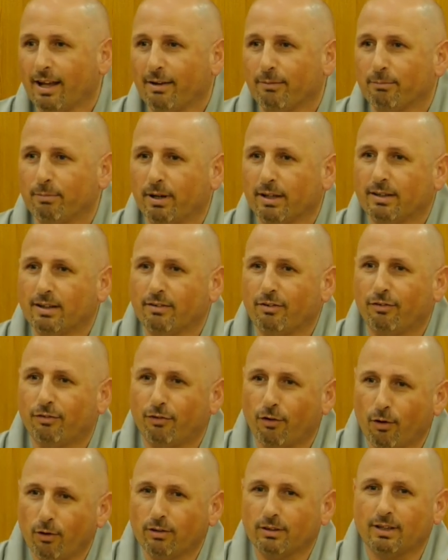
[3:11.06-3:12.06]
But the
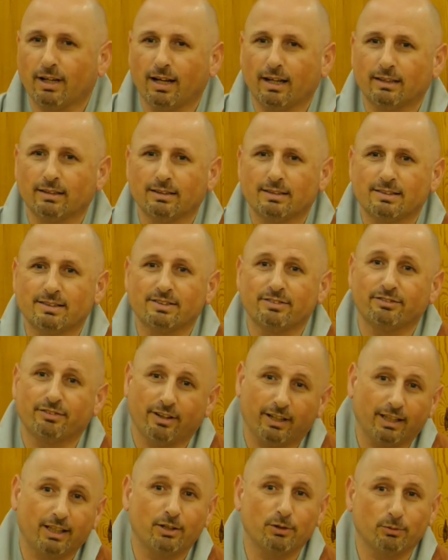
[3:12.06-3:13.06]
fourth kind, it's
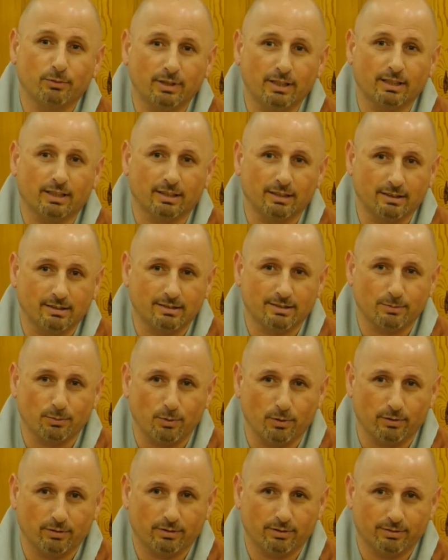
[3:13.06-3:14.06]
very unique in this
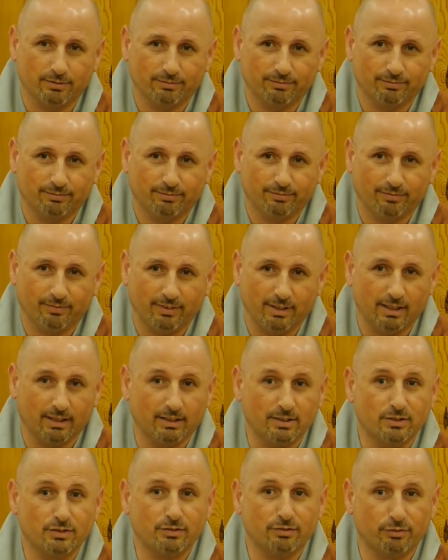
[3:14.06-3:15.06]
world. There
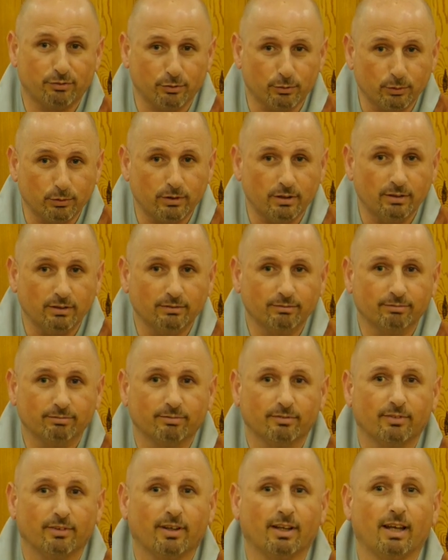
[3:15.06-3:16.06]
is food
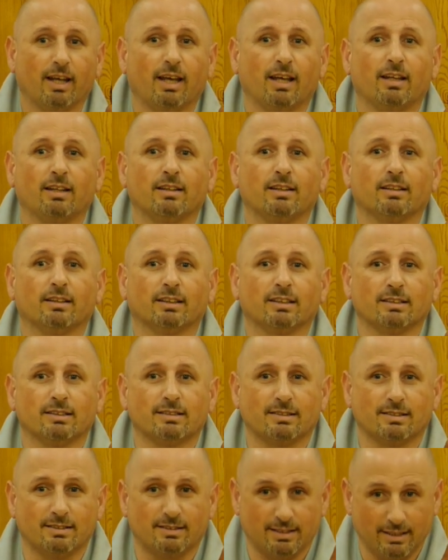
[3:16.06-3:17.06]
and there
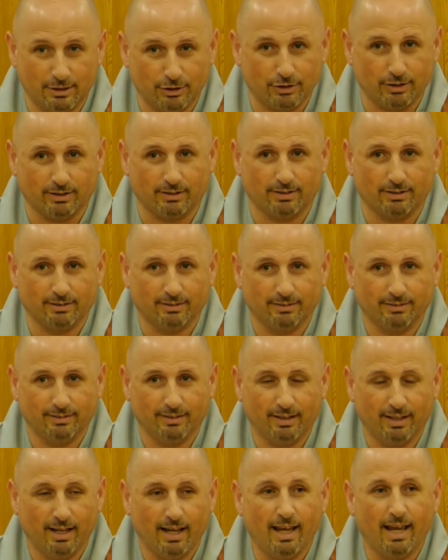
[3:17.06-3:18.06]
is teaching.
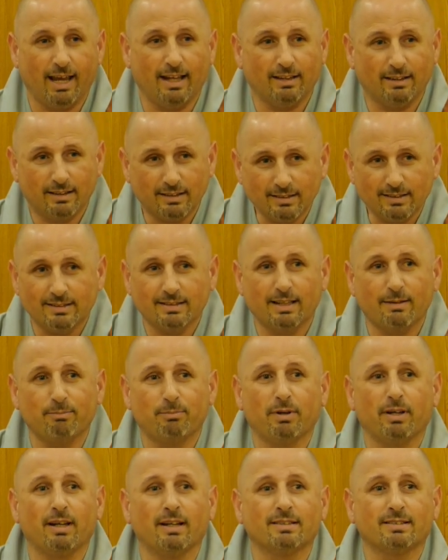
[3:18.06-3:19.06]
And this
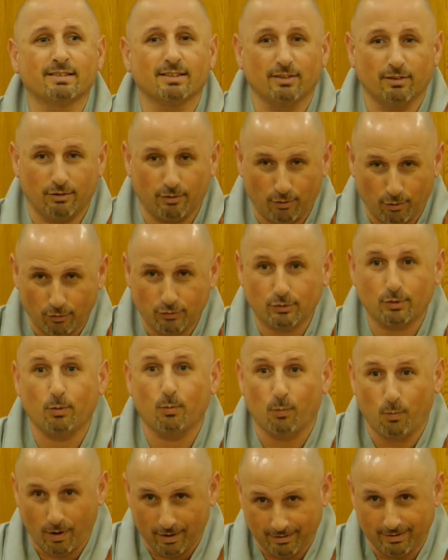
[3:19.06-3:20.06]
temple has also
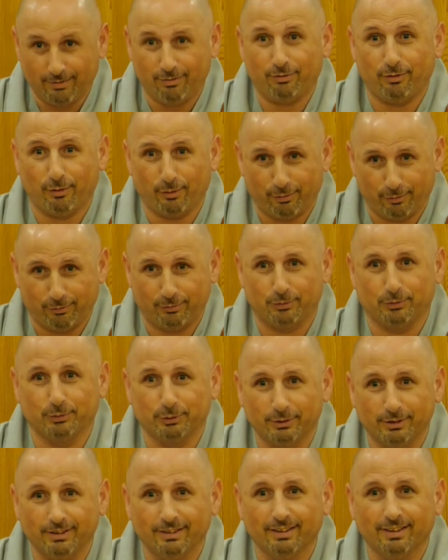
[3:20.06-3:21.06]
wonderful
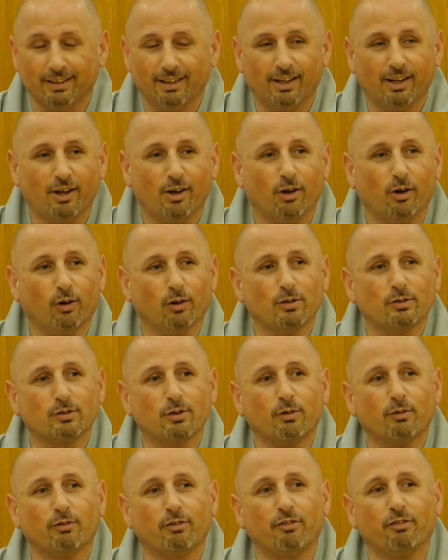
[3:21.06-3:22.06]
food,
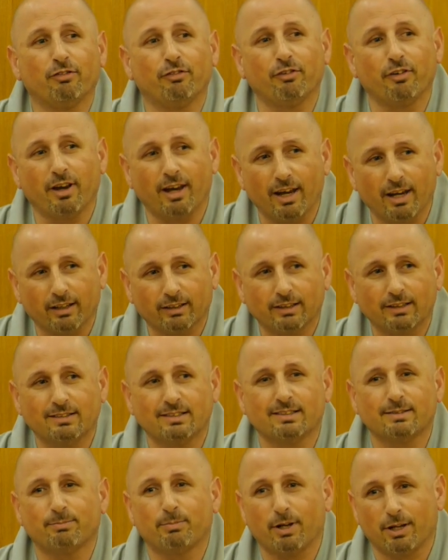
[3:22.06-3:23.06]
also very
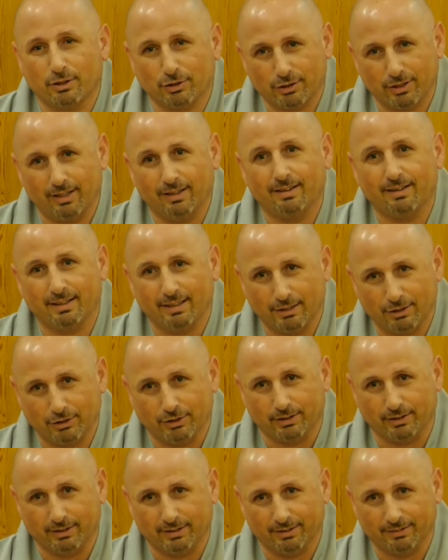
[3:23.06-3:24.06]
special
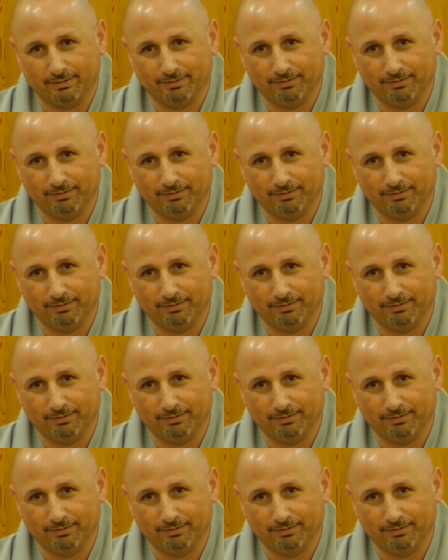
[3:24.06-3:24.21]
teaching.